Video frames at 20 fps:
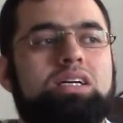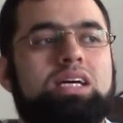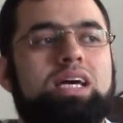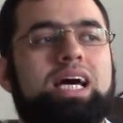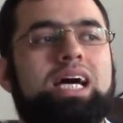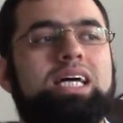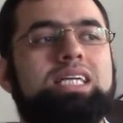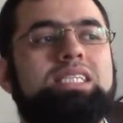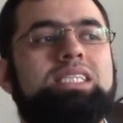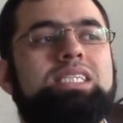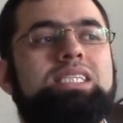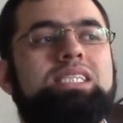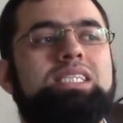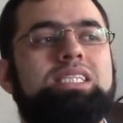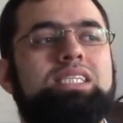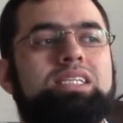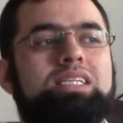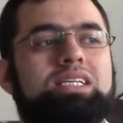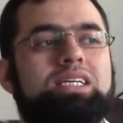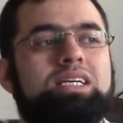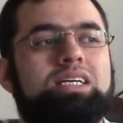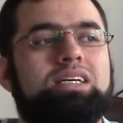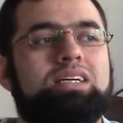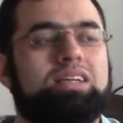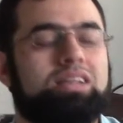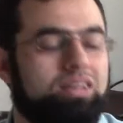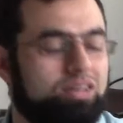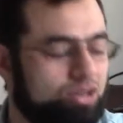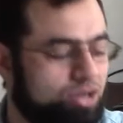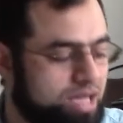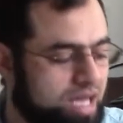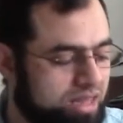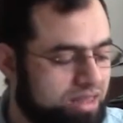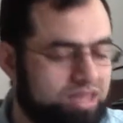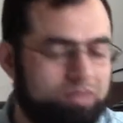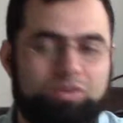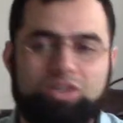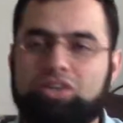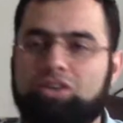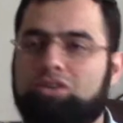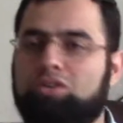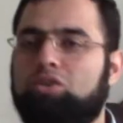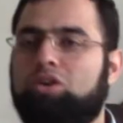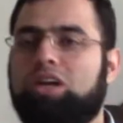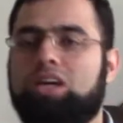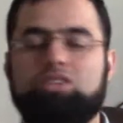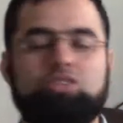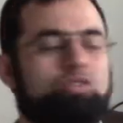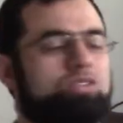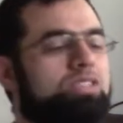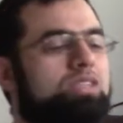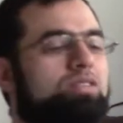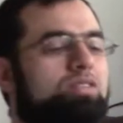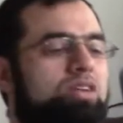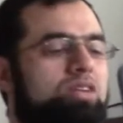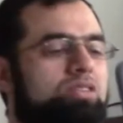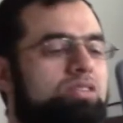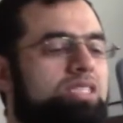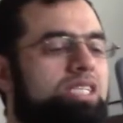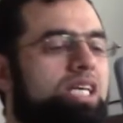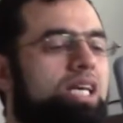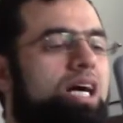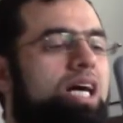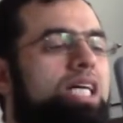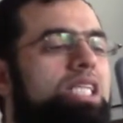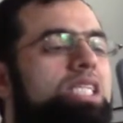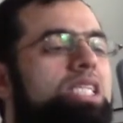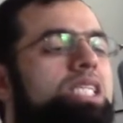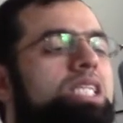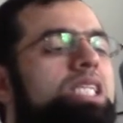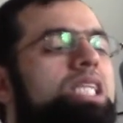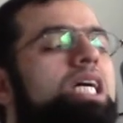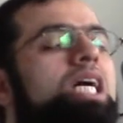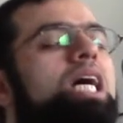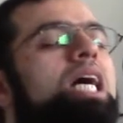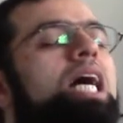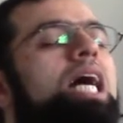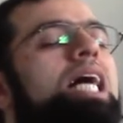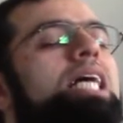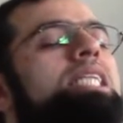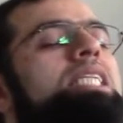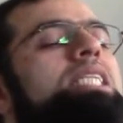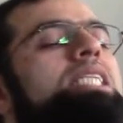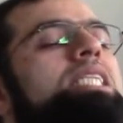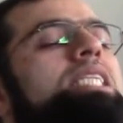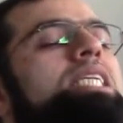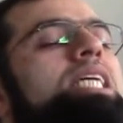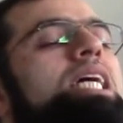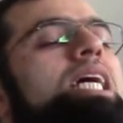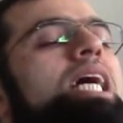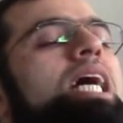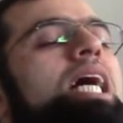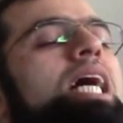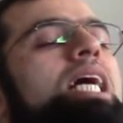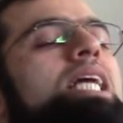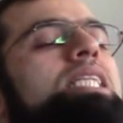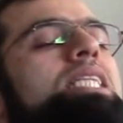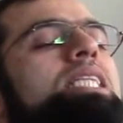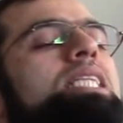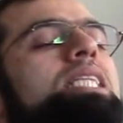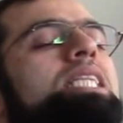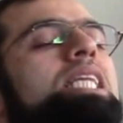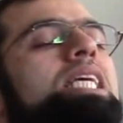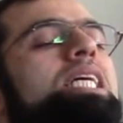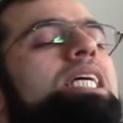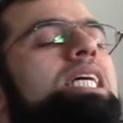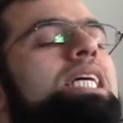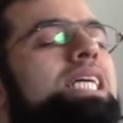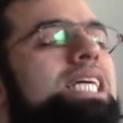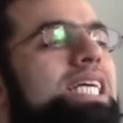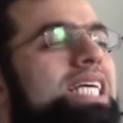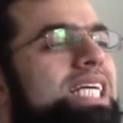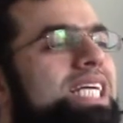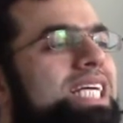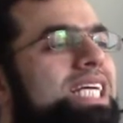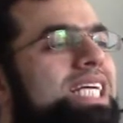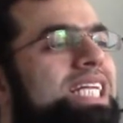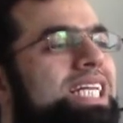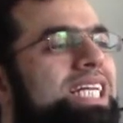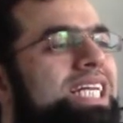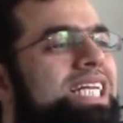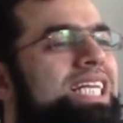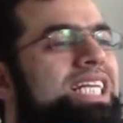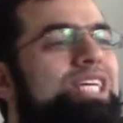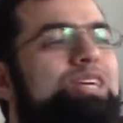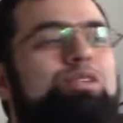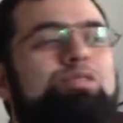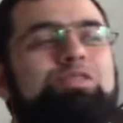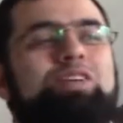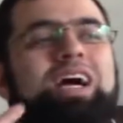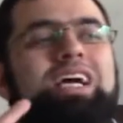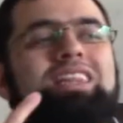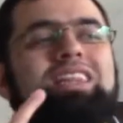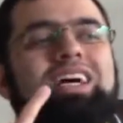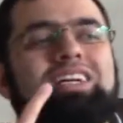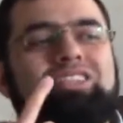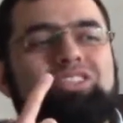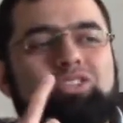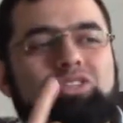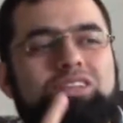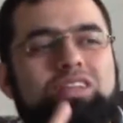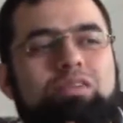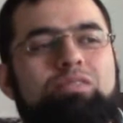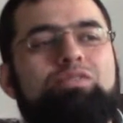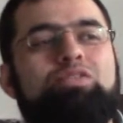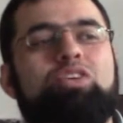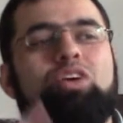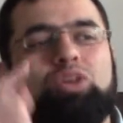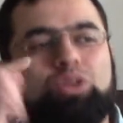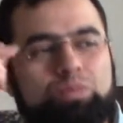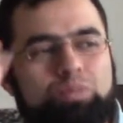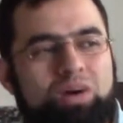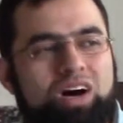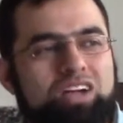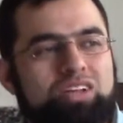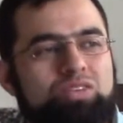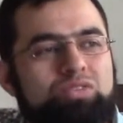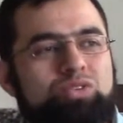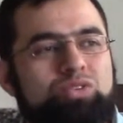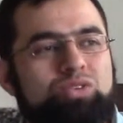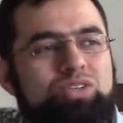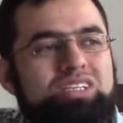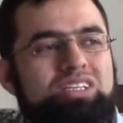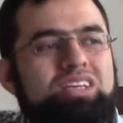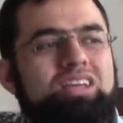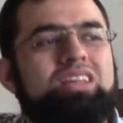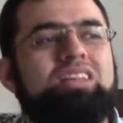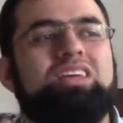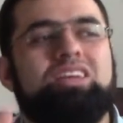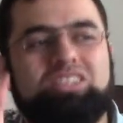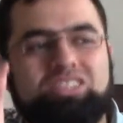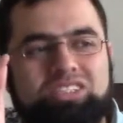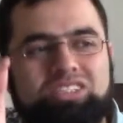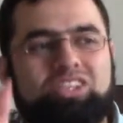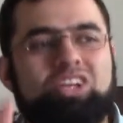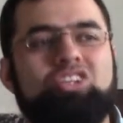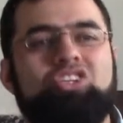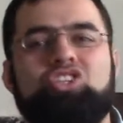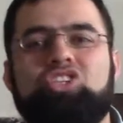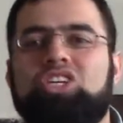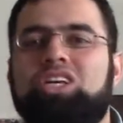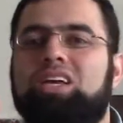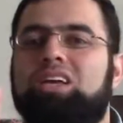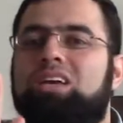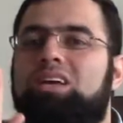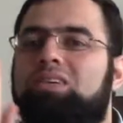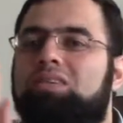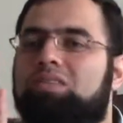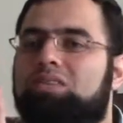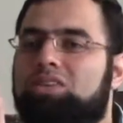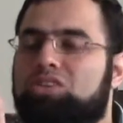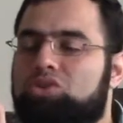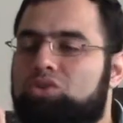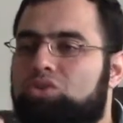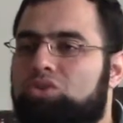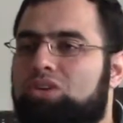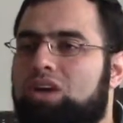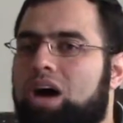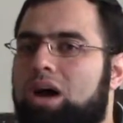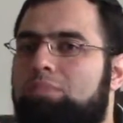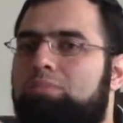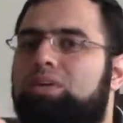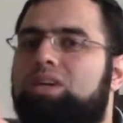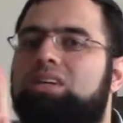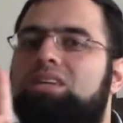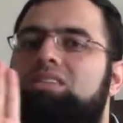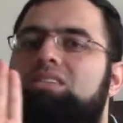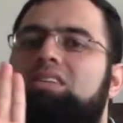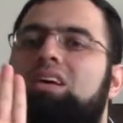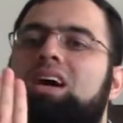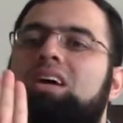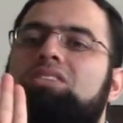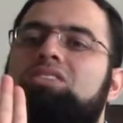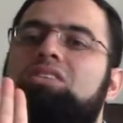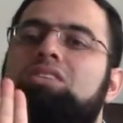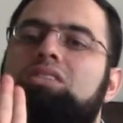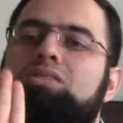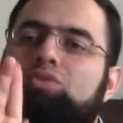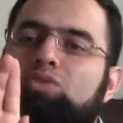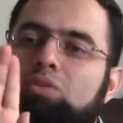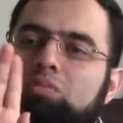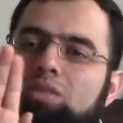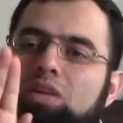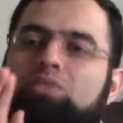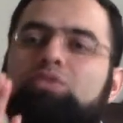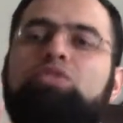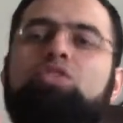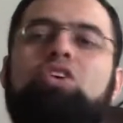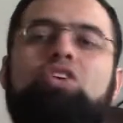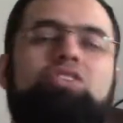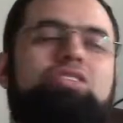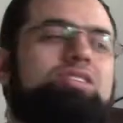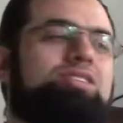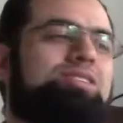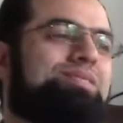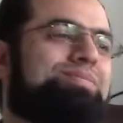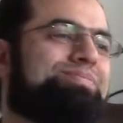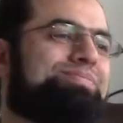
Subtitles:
at. Look at the mirror, look at yourself and you see and you find that the front part of your teeth is touching your upper incisors from the front.